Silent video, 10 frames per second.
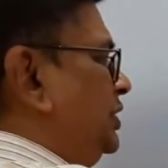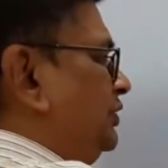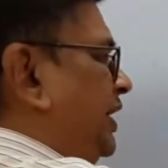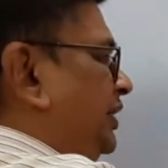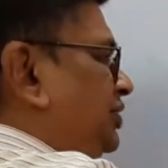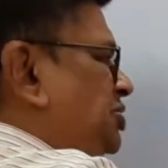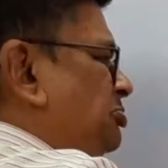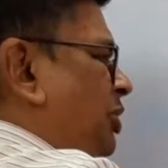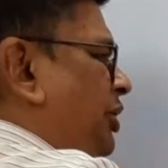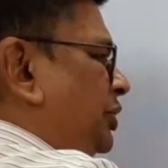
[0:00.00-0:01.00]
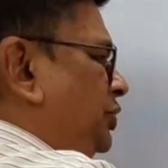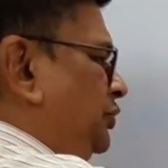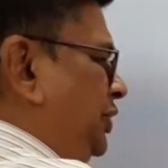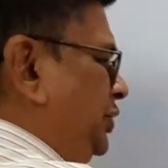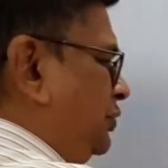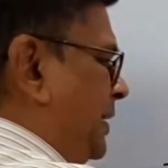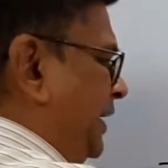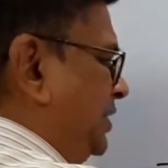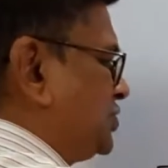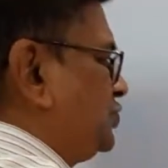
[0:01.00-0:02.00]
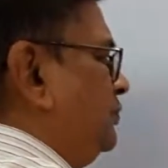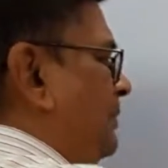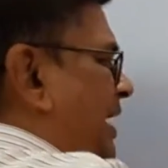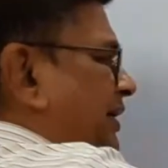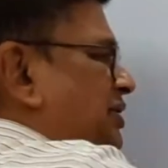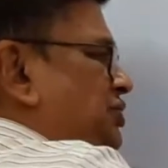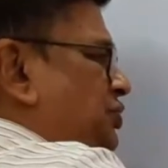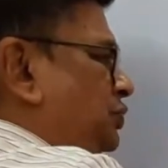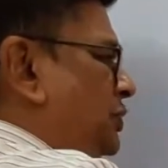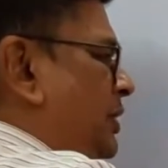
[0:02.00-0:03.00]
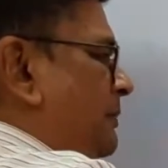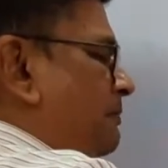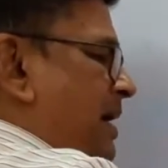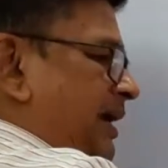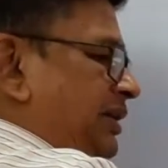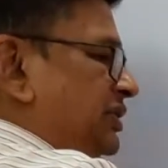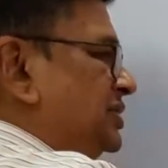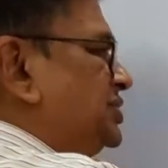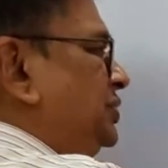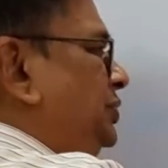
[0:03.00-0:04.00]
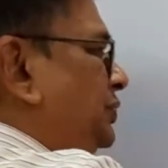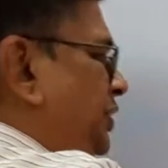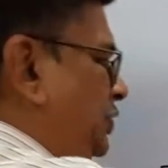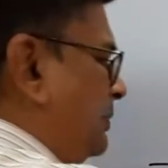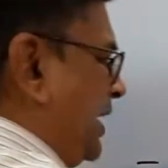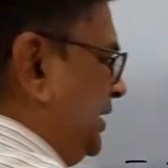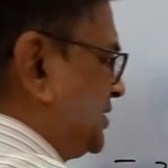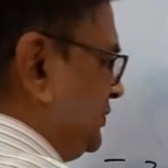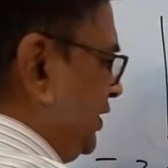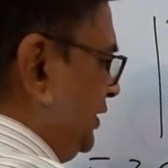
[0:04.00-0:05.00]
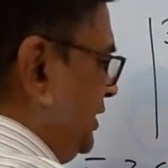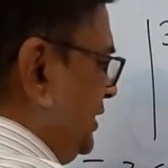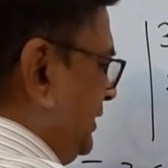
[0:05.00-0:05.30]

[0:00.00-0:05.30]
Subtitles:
then this product 2 into minus 2 minus 2 minus 2 into minus 1,